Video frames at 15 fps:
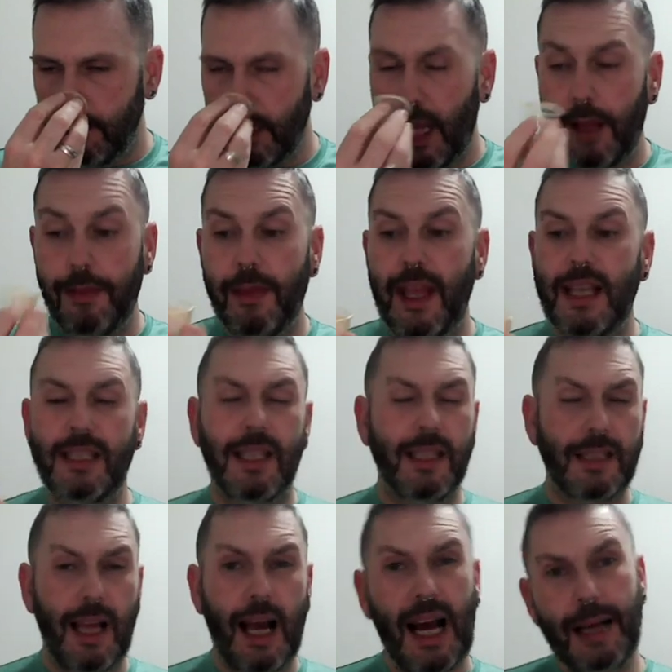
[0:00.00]
and this
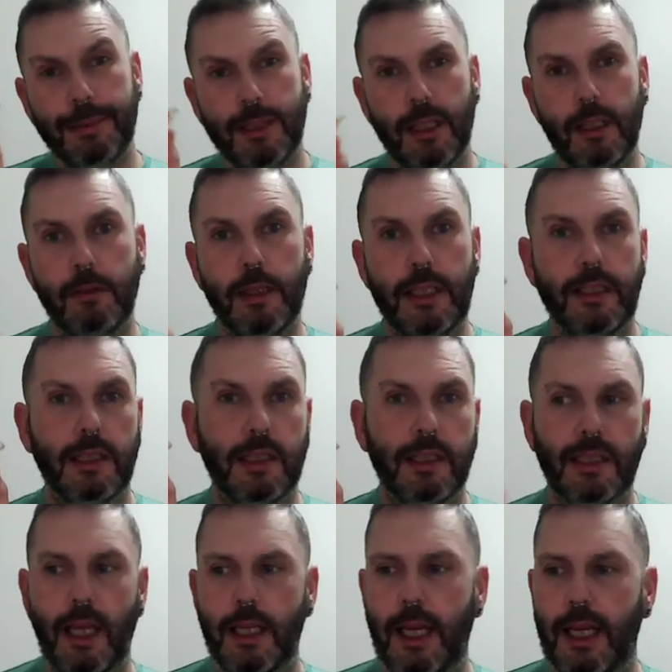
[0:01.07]
is absolutely
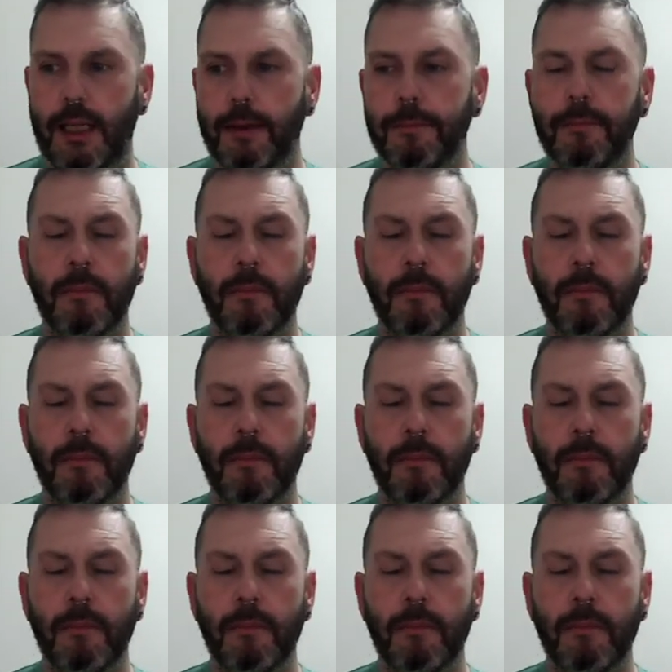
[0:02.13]
stunning.